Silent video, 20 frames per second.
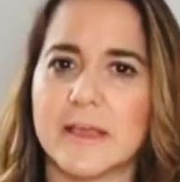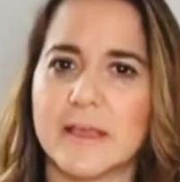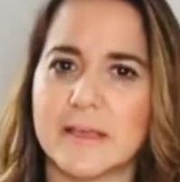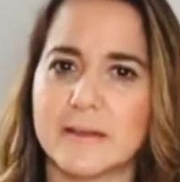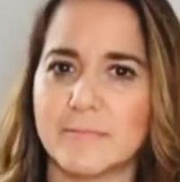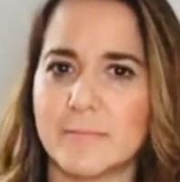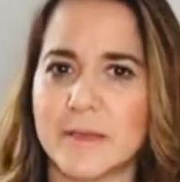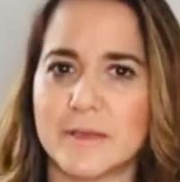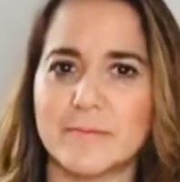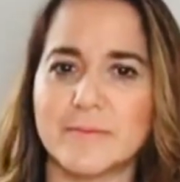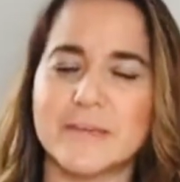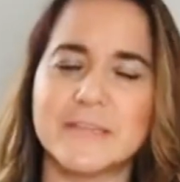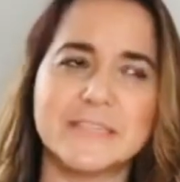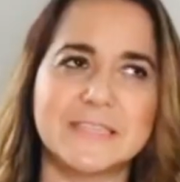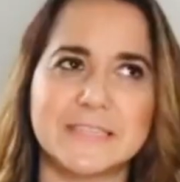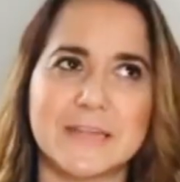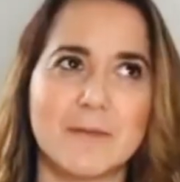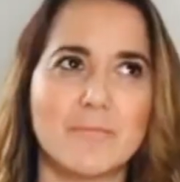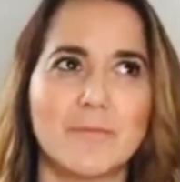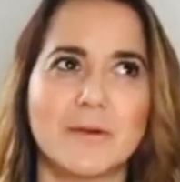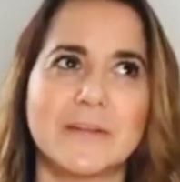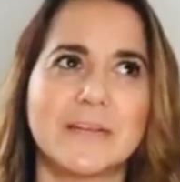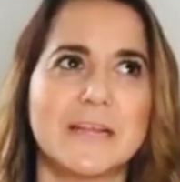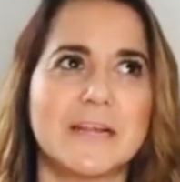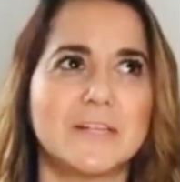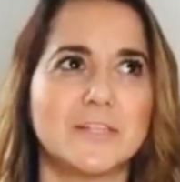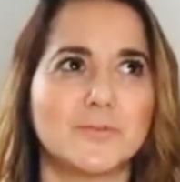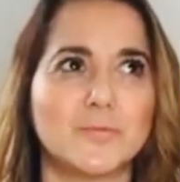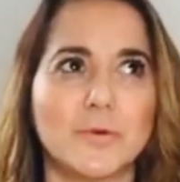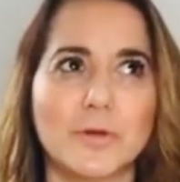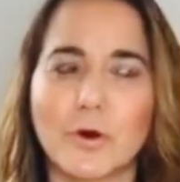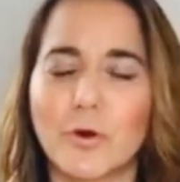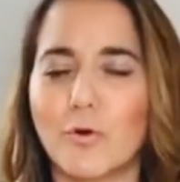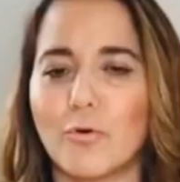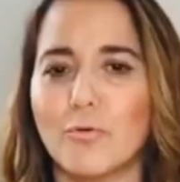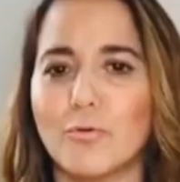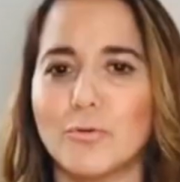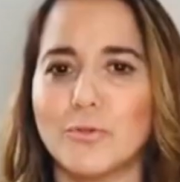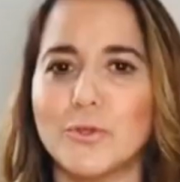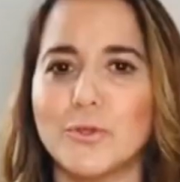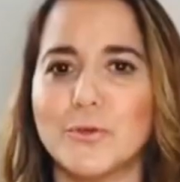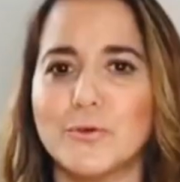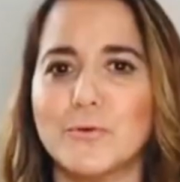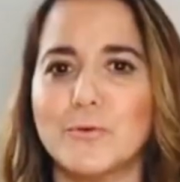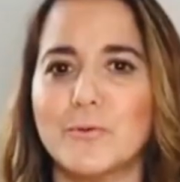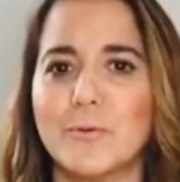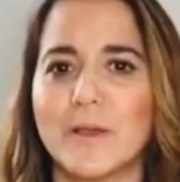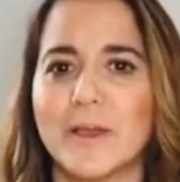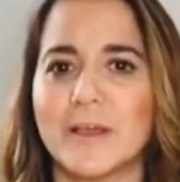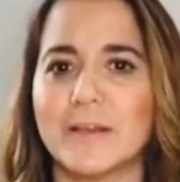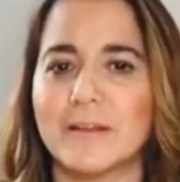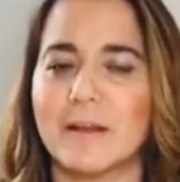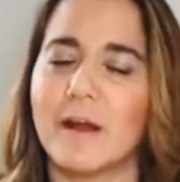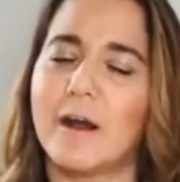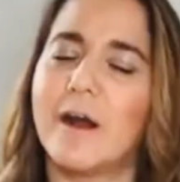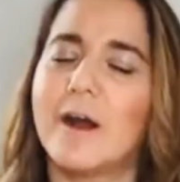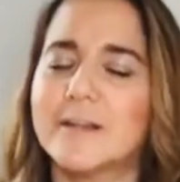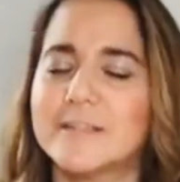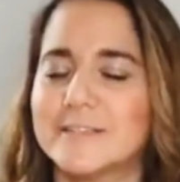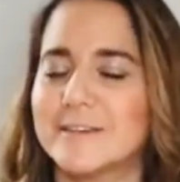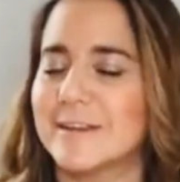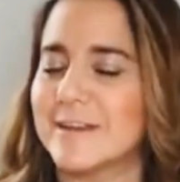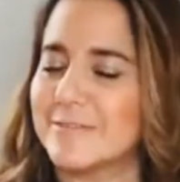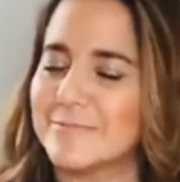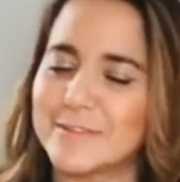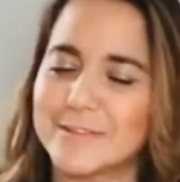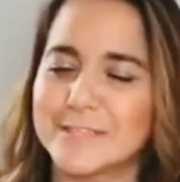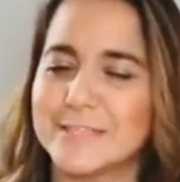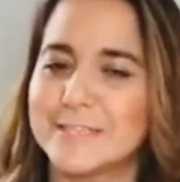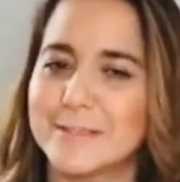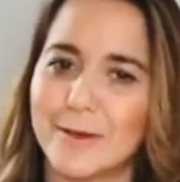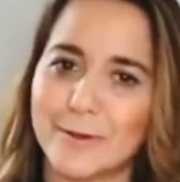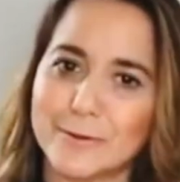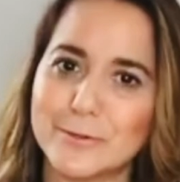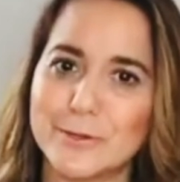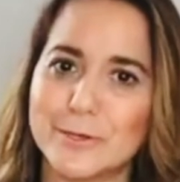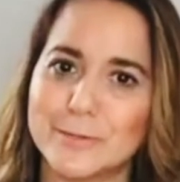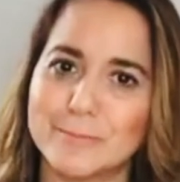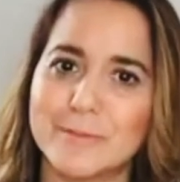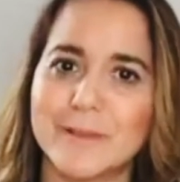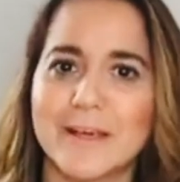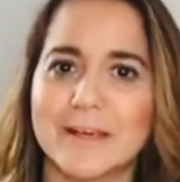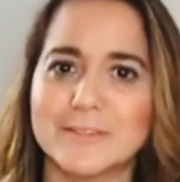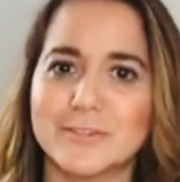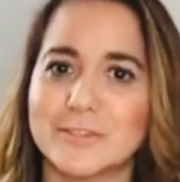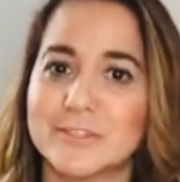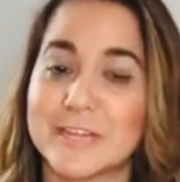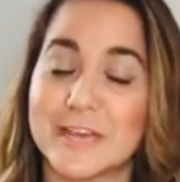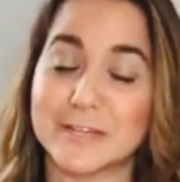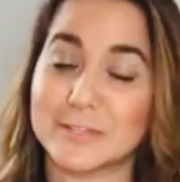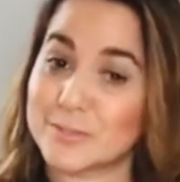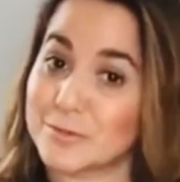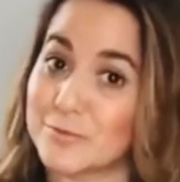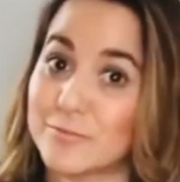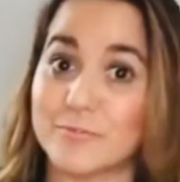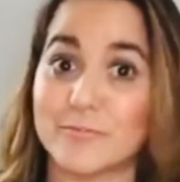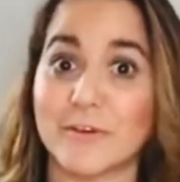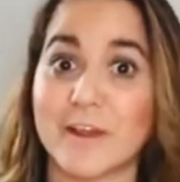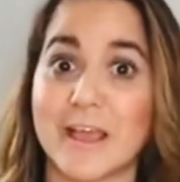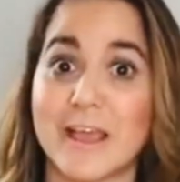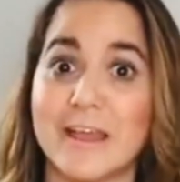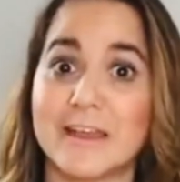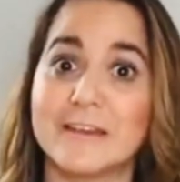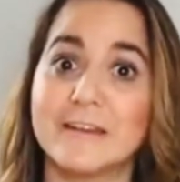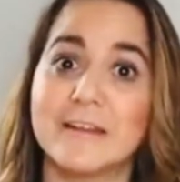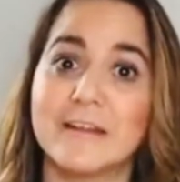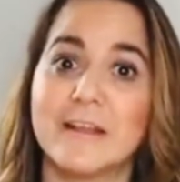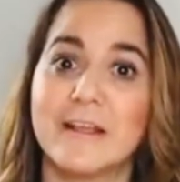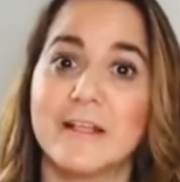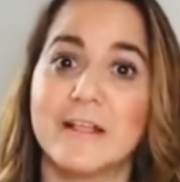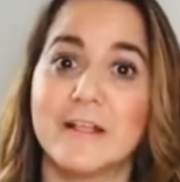and maybe someone else will hold you, and oh, it's gonna feel so good because you talk to your friend.